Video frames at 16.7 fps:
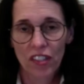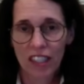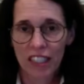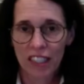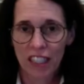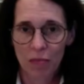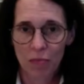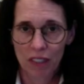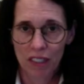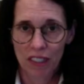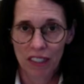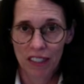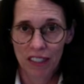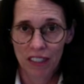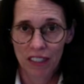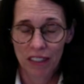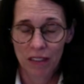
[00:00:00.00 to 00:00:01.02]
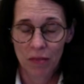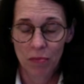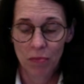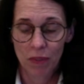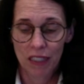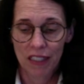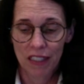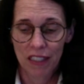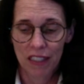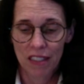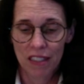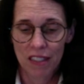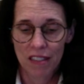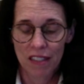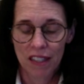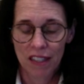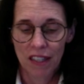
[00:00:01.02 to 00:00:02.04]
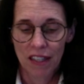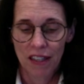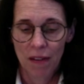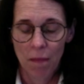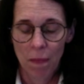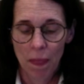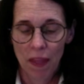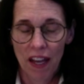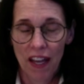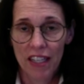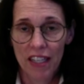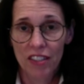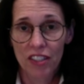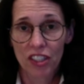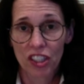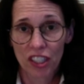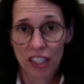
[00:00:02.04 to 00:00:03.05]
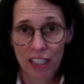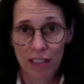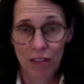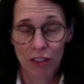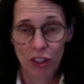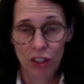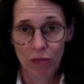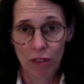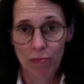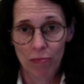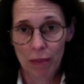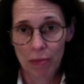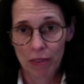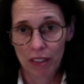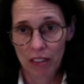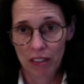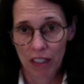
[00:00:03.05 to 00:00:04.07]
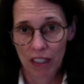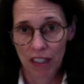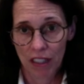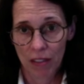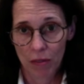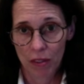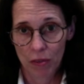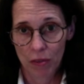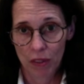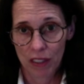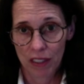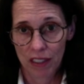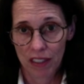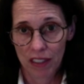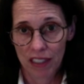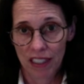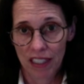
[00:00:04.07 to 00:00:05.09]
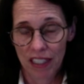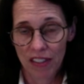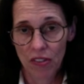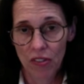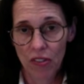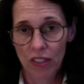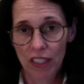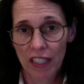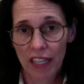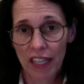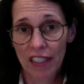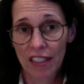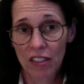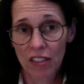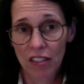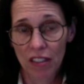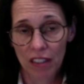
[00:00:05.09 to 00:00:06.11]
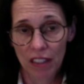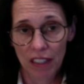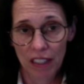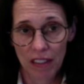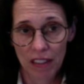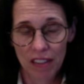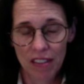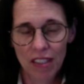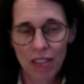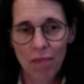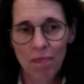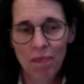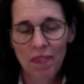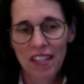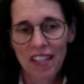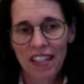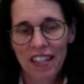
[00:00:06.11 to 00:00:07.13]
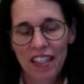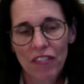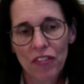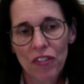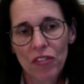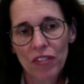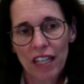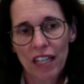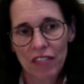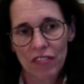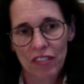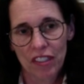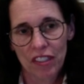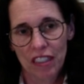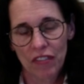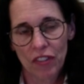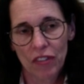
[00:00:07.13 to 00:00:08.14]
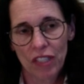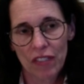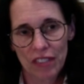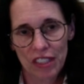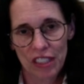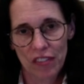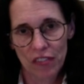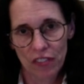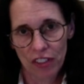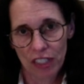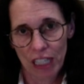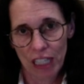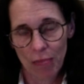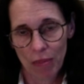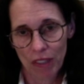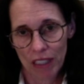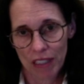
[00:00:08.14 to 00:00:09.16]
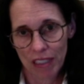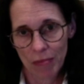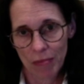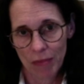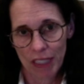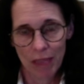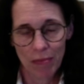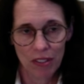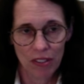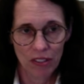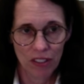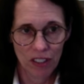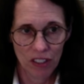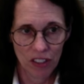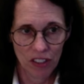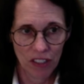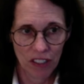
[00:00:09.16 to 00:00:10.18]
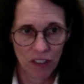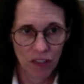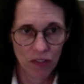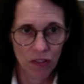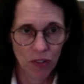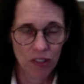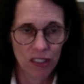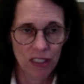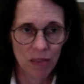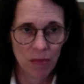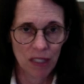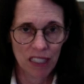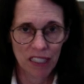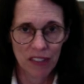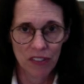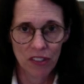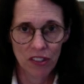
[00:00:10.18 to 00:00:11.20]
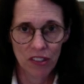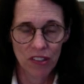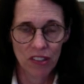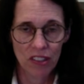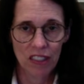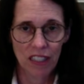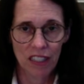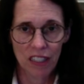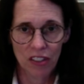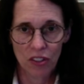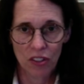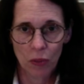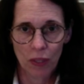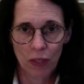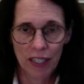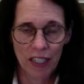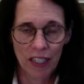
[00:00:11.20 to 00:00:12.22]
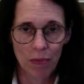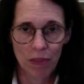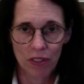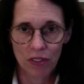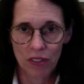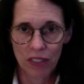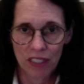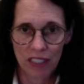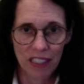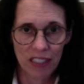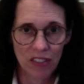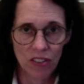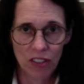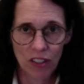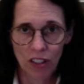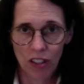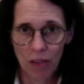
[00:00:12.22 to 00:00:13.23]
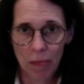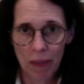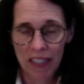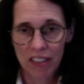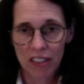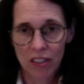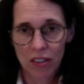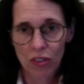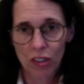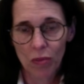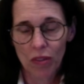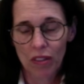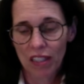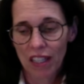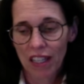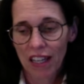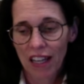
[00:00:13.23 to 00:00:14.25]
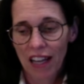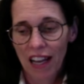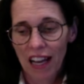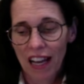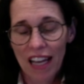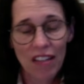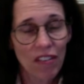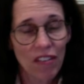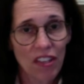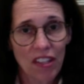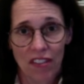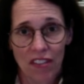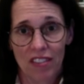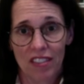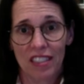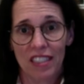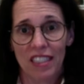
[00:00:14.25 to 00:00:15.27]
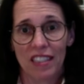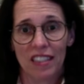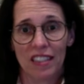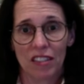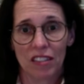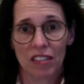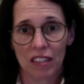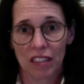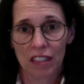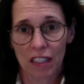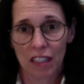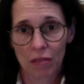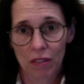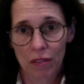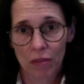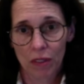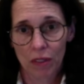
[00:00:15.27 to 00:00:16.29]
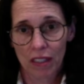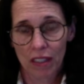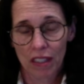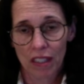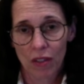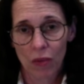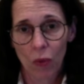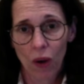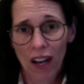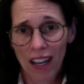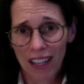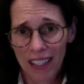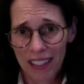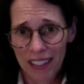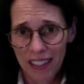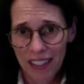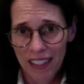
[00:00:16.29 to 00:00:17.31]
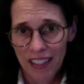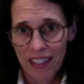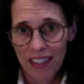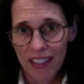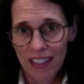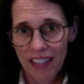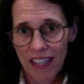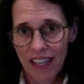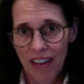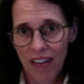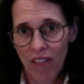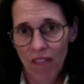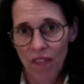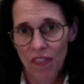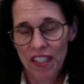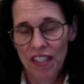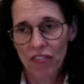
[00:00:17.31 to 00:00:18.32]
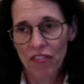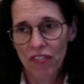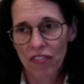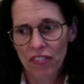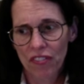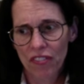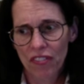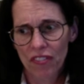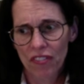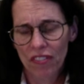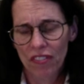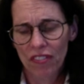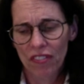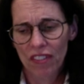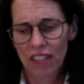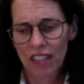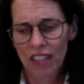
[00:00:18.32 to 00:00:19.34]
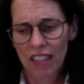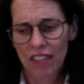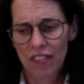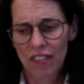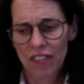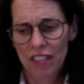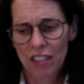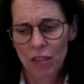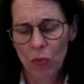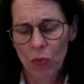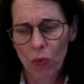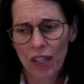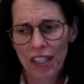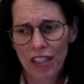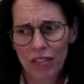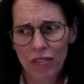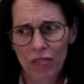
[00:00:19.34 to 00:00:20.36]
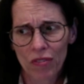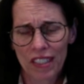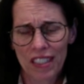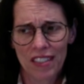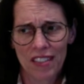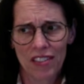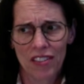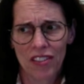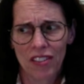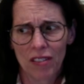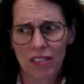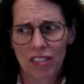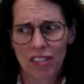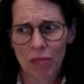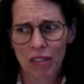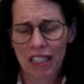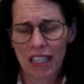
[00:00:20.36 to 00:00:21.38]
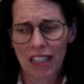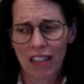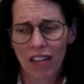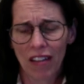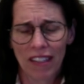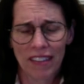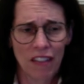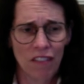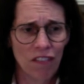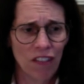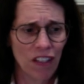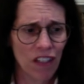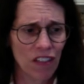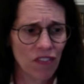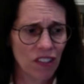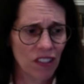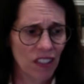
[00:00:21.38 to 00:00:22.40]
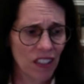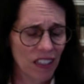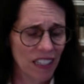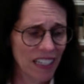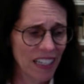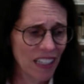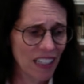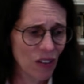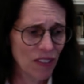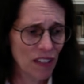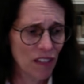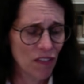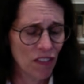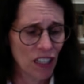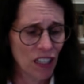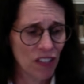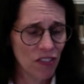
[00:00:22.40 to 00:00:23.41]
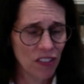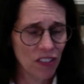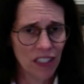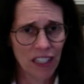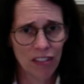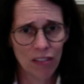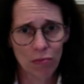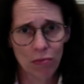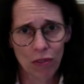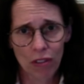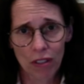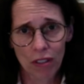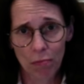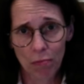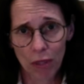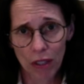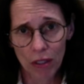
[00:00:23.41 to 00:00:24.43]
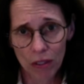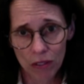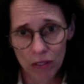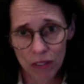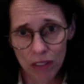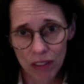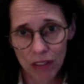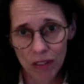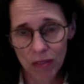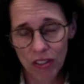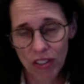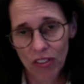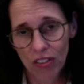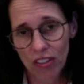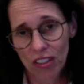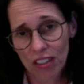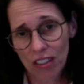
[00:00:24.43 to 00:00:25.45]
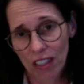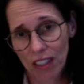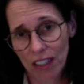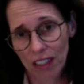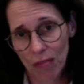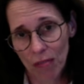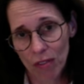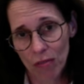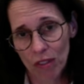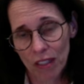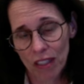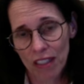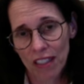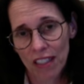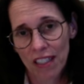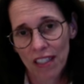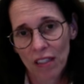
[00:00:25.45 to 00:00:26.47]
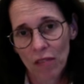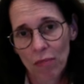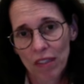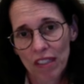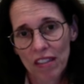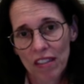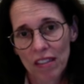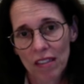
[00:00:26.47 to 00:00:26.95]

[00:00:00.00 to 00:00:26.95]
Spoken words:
complicated because I, in general, don't want people to call 911. You can call 9. So if you have a severe hypoglycemic episode and you're on the floor and somebody gives you glucagon and you wake up and you can eat, you can go back to normal, I don't think there's any need to call 911. Why? Now, if there's some weird reason someone got low, like they got low and they fell off a ladder and broke a bone, then you could call 911. But